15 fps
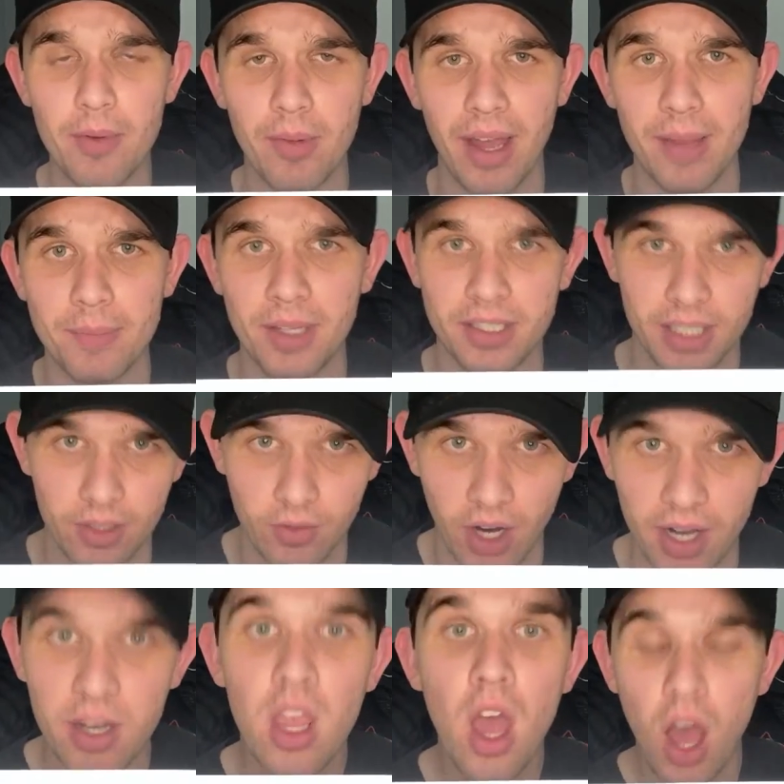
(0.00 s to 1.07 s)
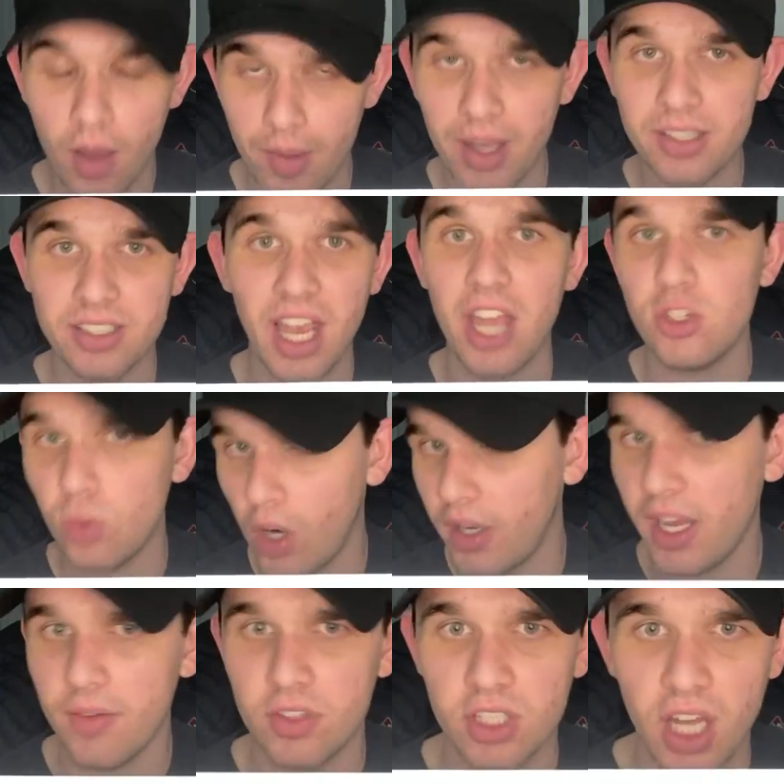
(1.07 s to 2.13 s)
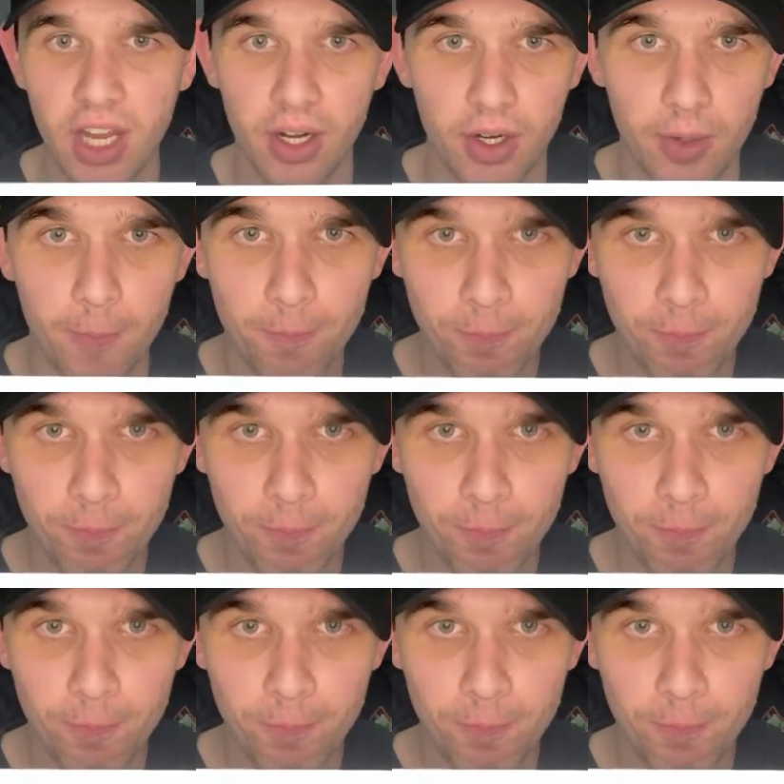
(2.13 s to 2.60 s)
in my opinion, right? Amongst guys who aren't yet retired.